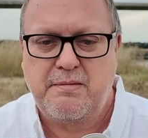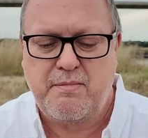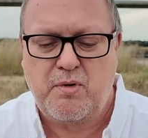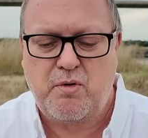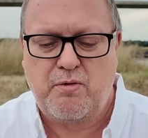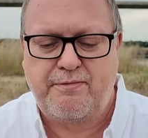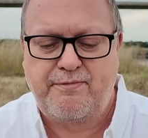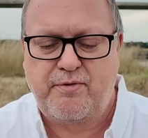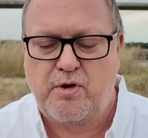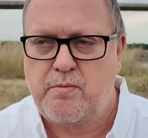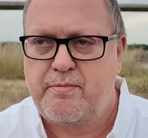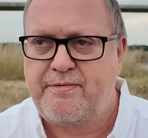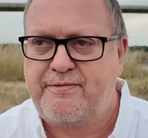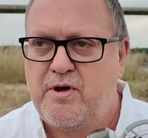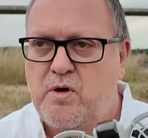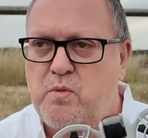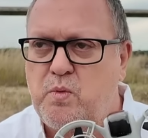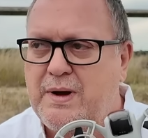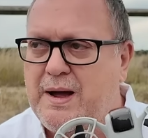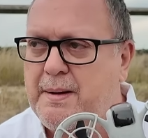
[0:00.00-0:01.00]
more
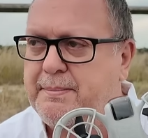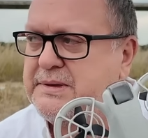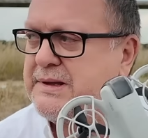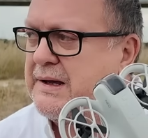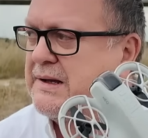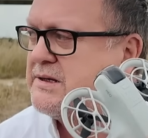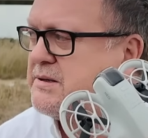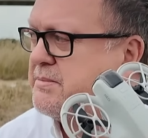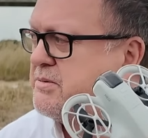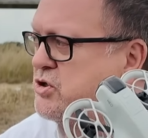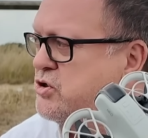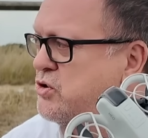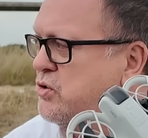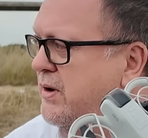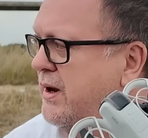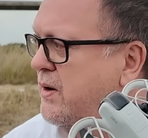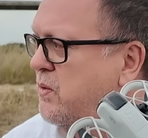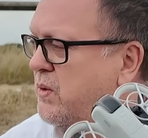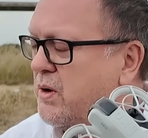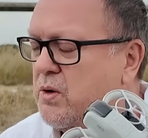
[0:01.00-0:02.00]
firmware updates. I'm
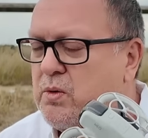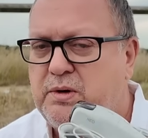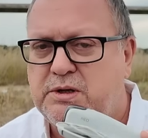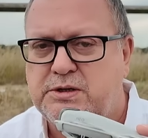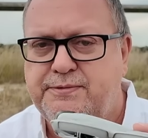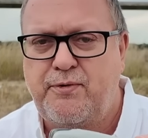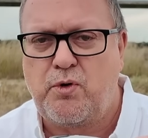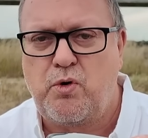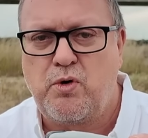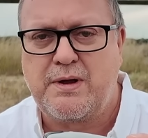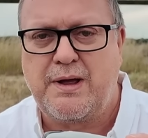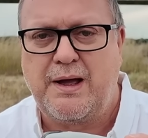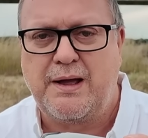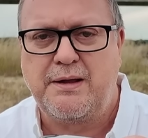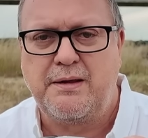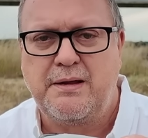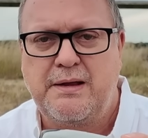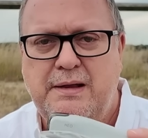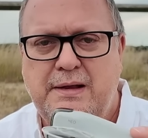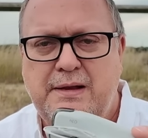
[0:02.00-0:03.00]
sure they will. It's
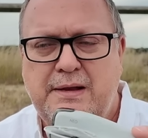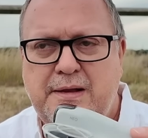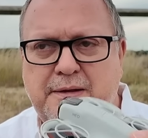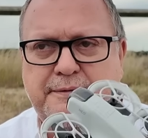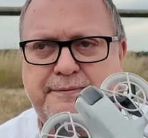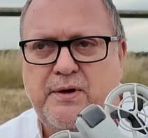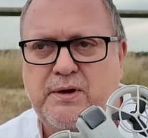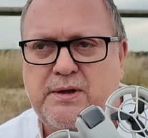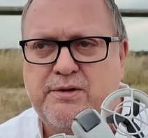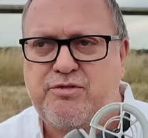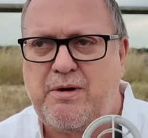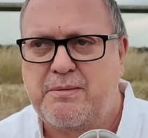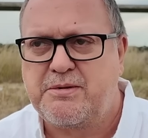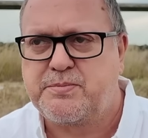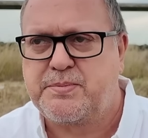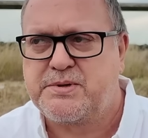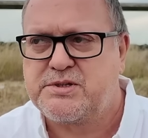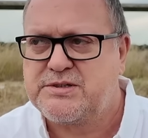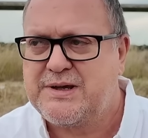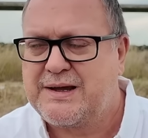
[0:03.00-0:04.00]
4K, 30
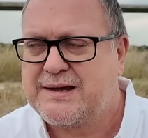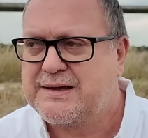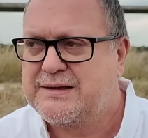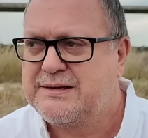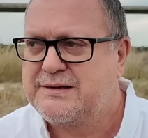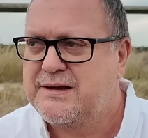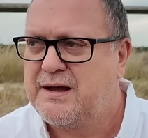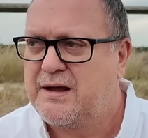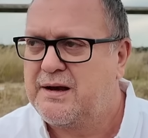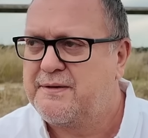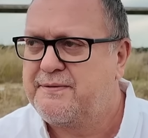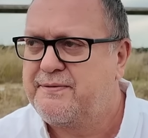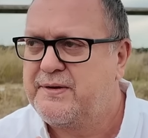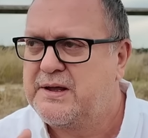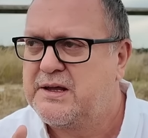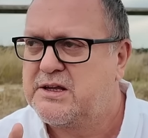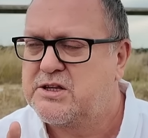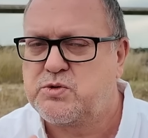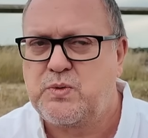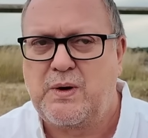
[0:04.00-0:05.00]
frames per second, and I
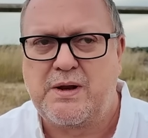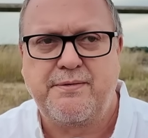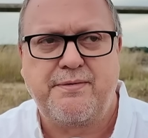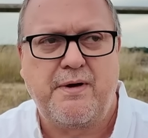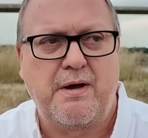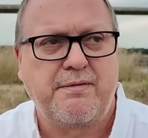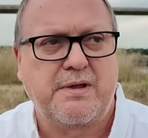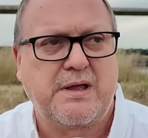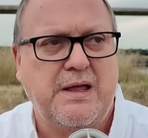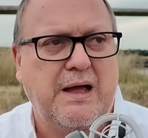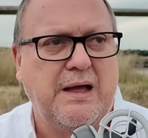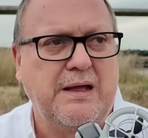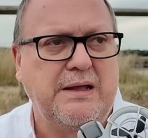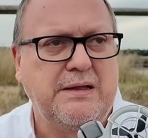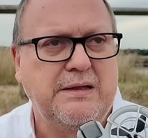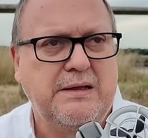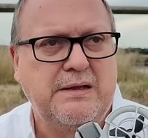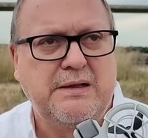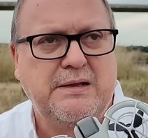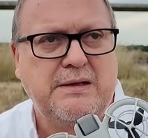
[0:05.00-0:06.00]
think it's
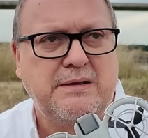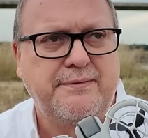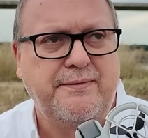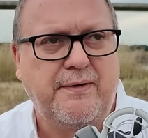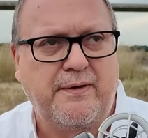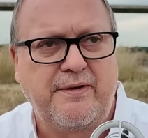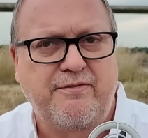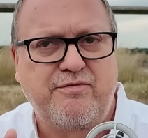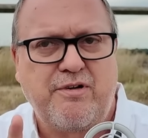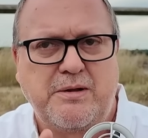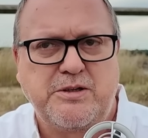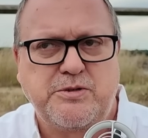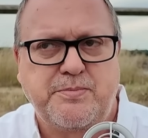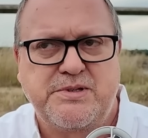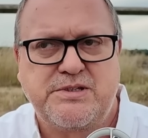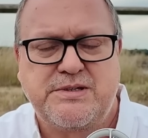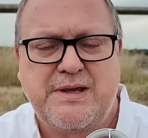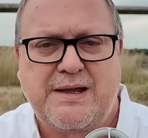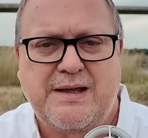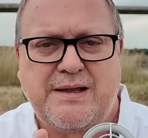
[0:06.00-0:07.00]
25K, 30 frames
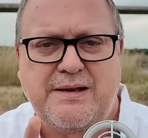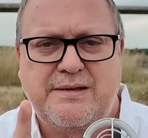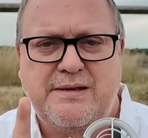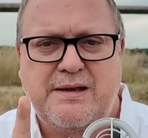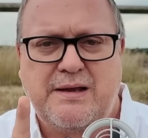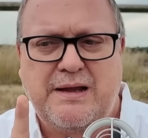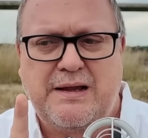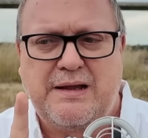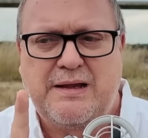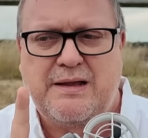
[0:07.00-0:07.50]
per second.